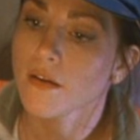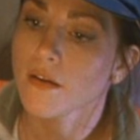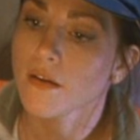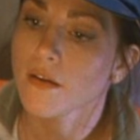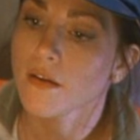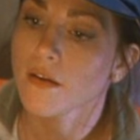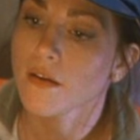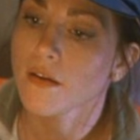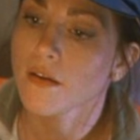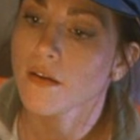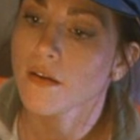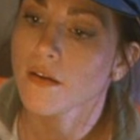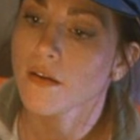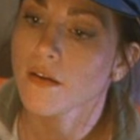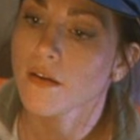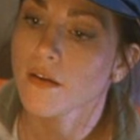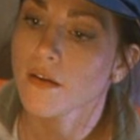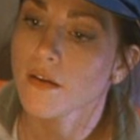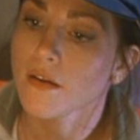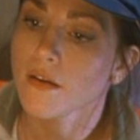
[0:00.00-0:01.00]

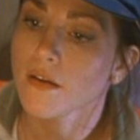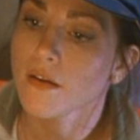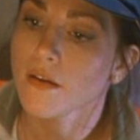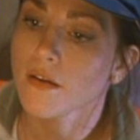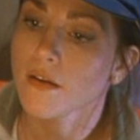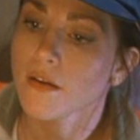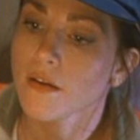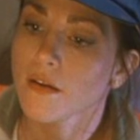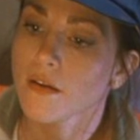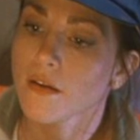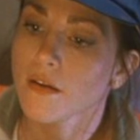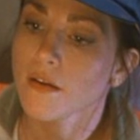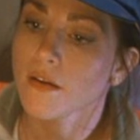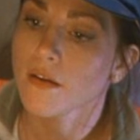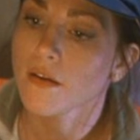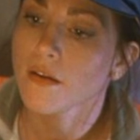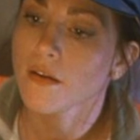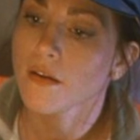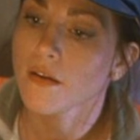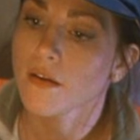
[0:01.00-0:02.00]

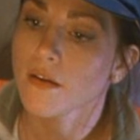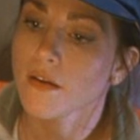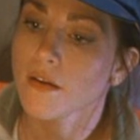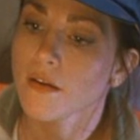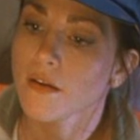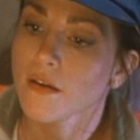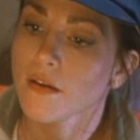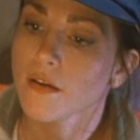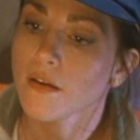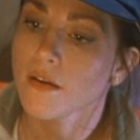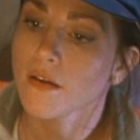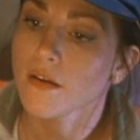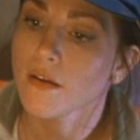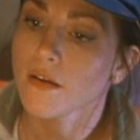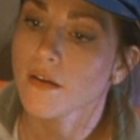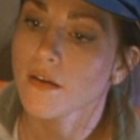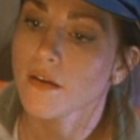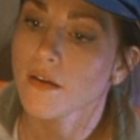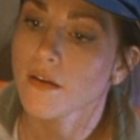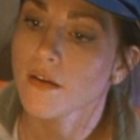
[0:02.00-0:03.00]

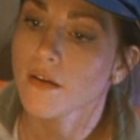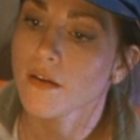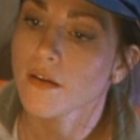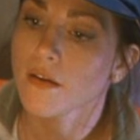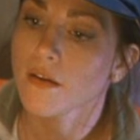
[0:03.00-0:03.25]
(no one is talking)